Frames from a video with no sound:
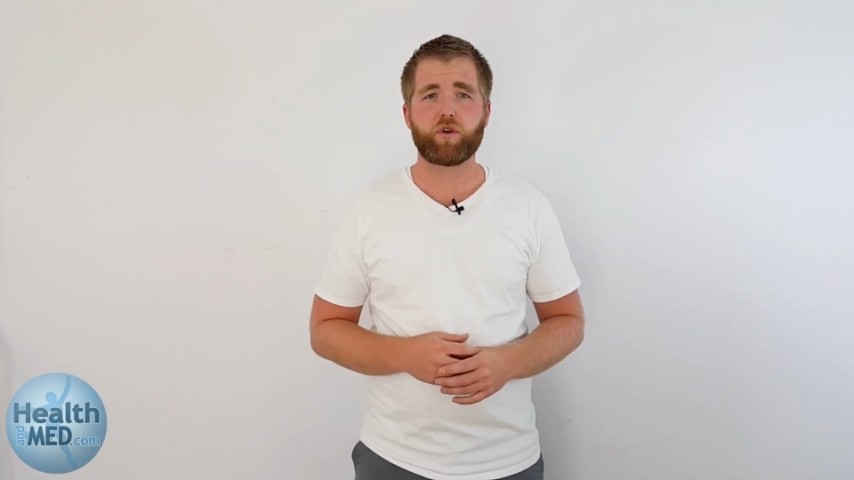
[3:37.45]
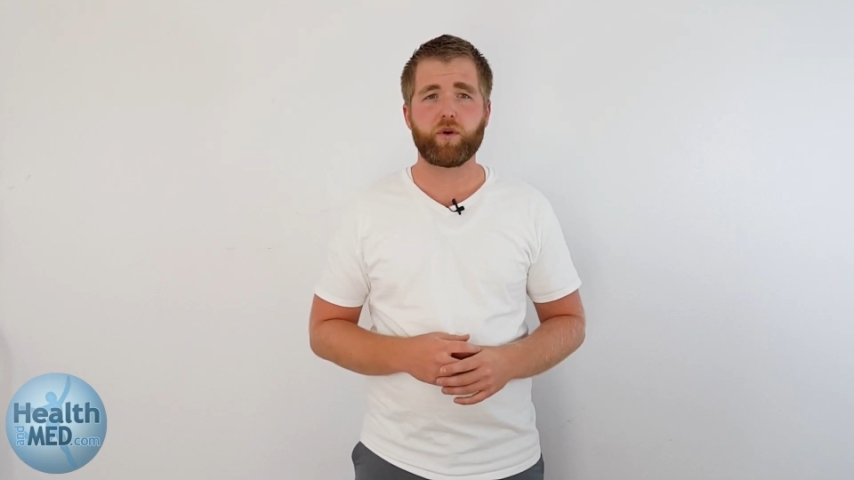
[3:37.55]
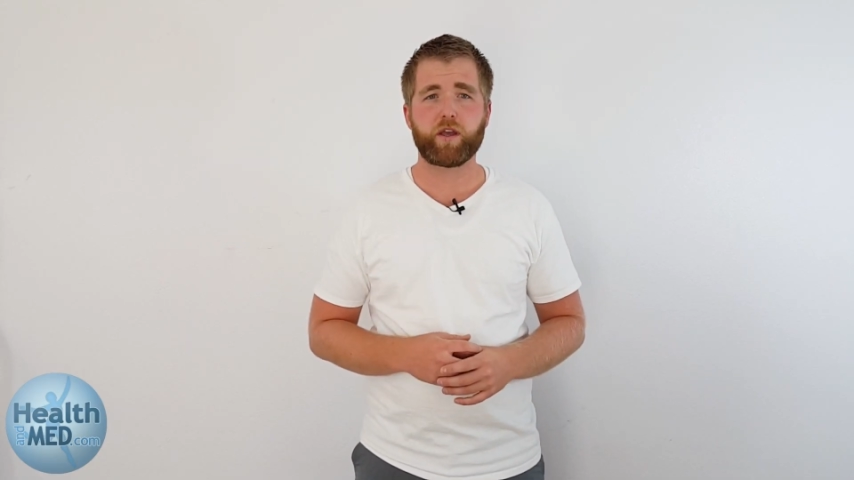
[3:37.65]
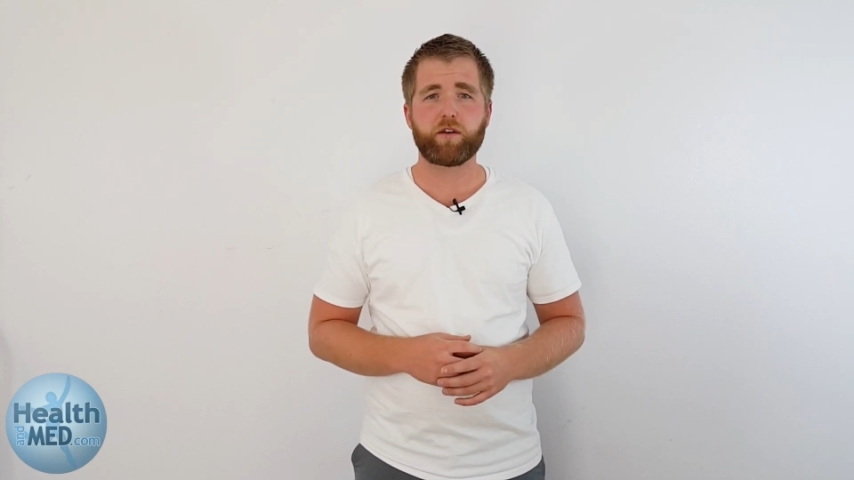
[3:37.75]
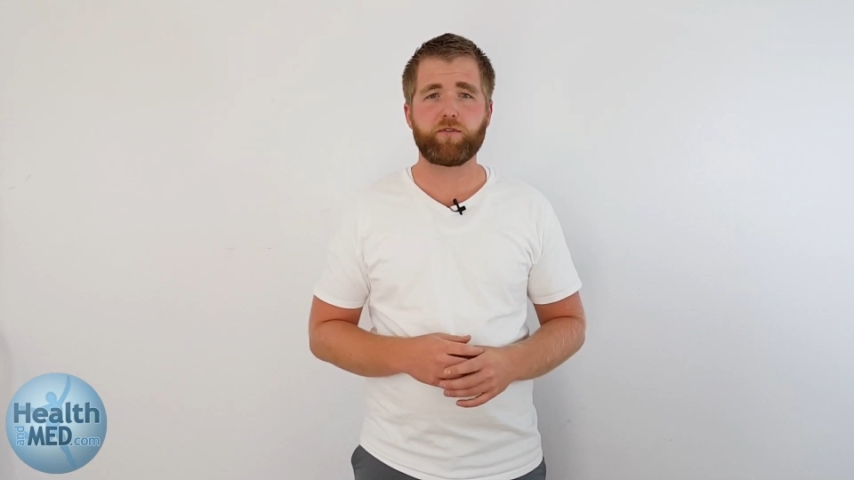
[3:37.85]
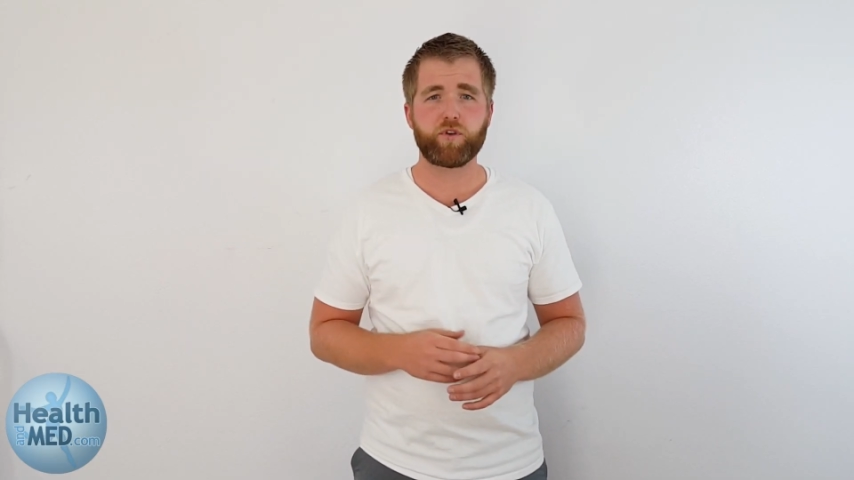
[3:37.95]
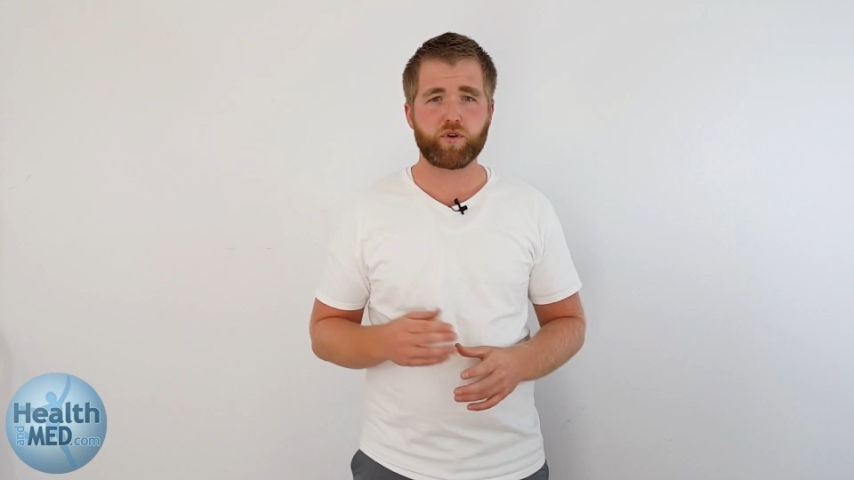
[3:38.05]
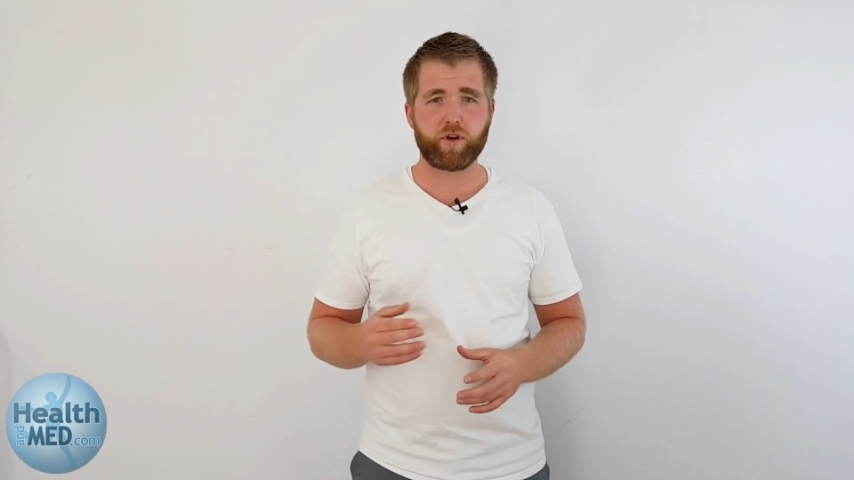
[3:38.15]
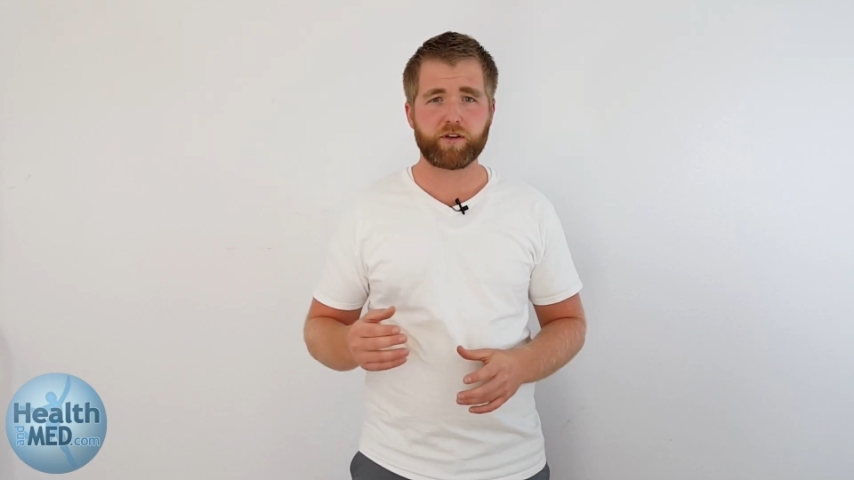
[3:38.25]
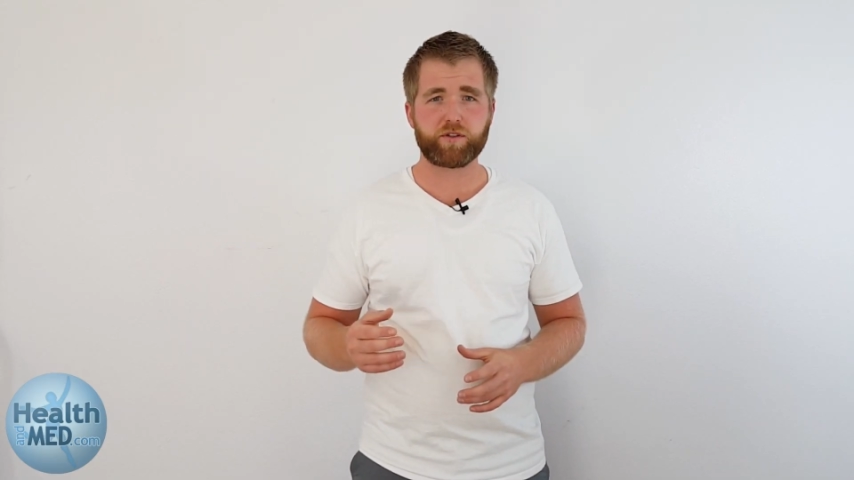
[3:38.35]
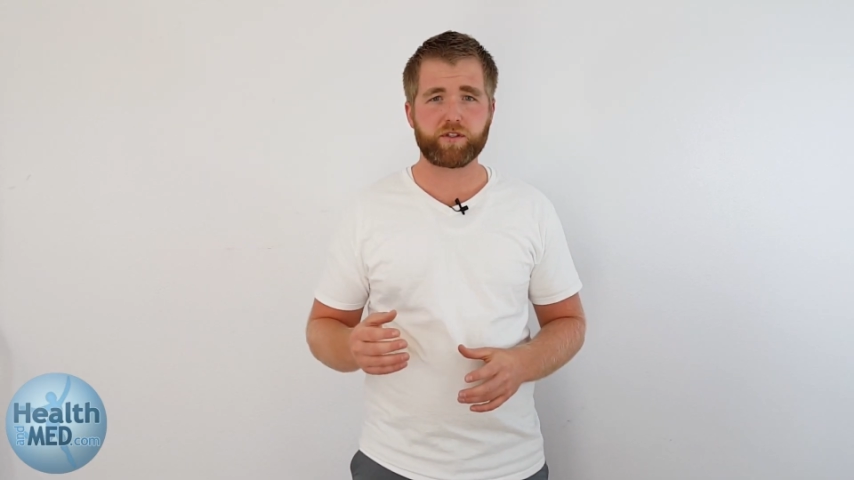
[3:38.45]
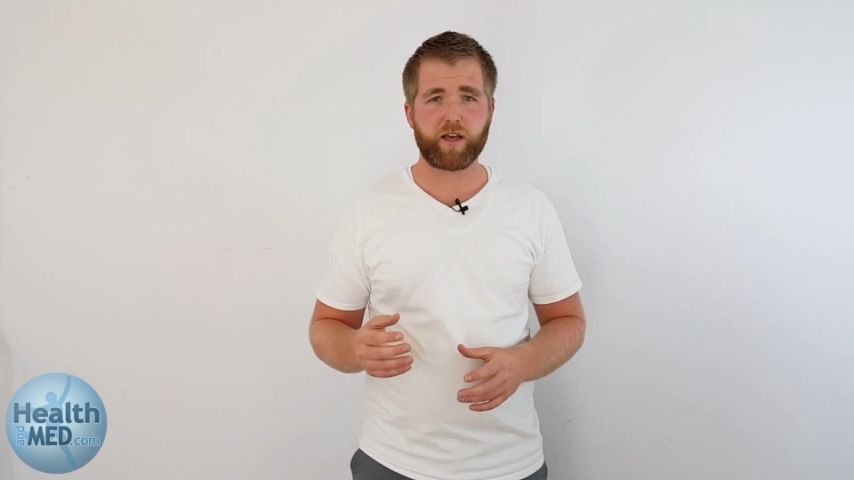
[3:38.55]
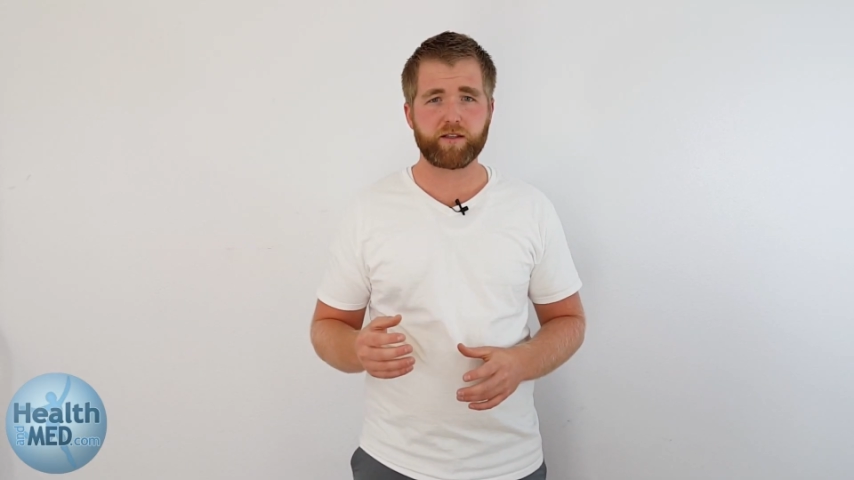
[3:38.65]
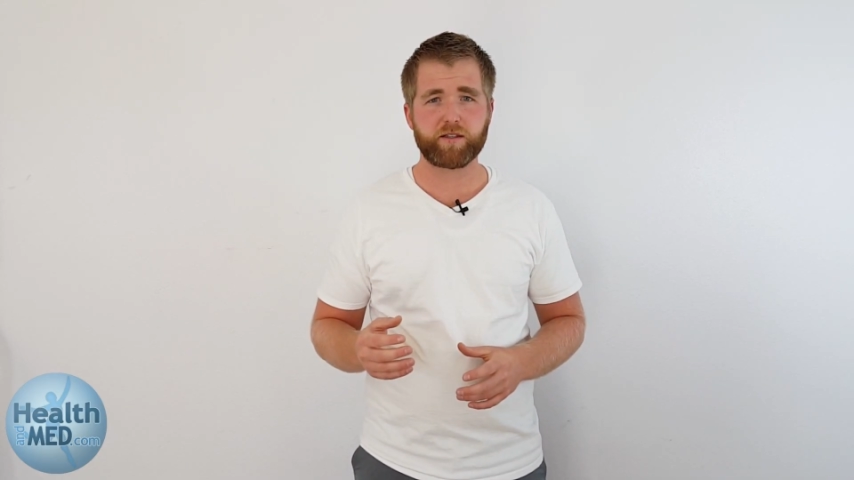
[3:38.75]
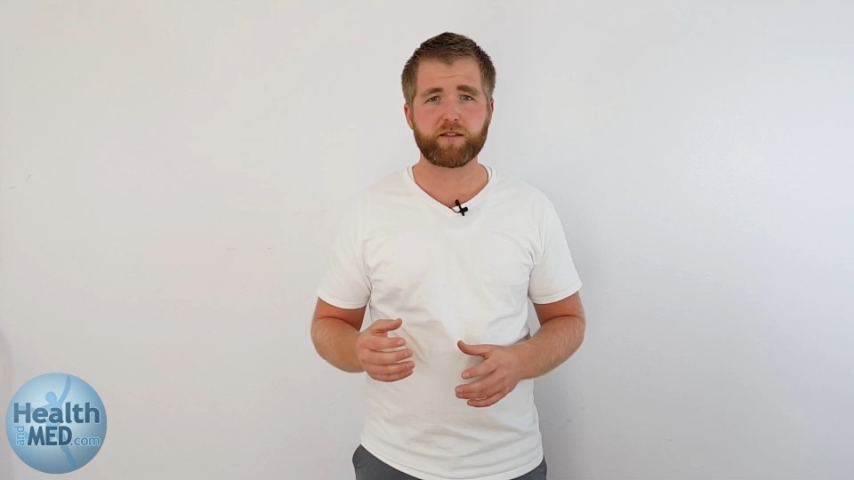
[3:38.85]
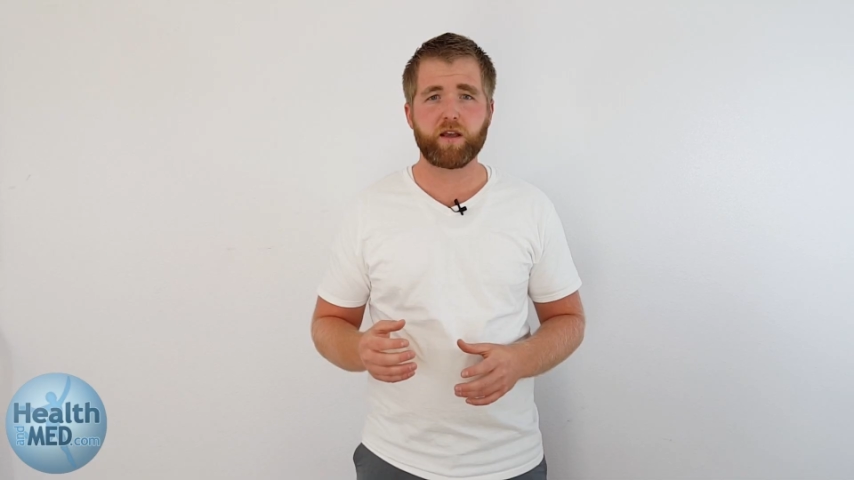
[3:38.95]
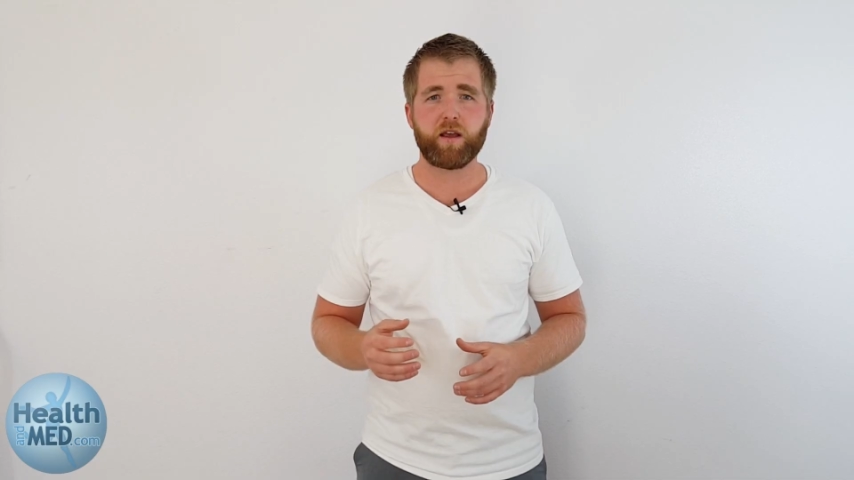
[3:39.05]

going into future exercises.